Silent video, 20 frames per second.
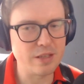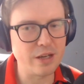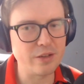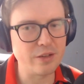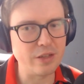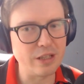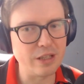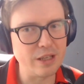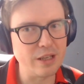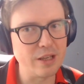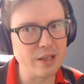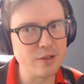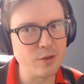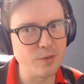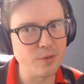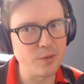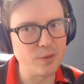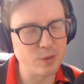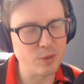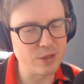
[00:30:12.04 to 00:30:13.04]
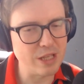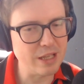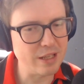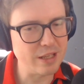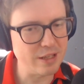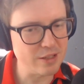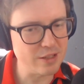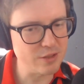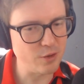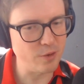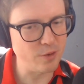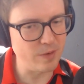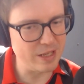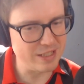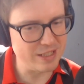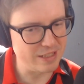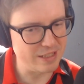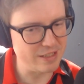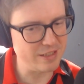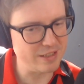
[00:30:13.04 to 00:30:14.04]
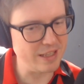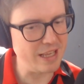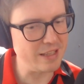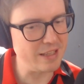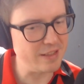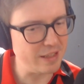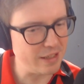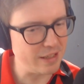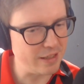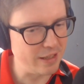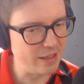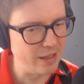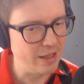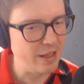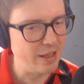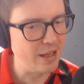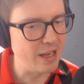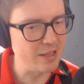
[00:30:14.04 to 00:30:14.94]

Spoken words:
certainly if you were taking it sort of as an aesthetic,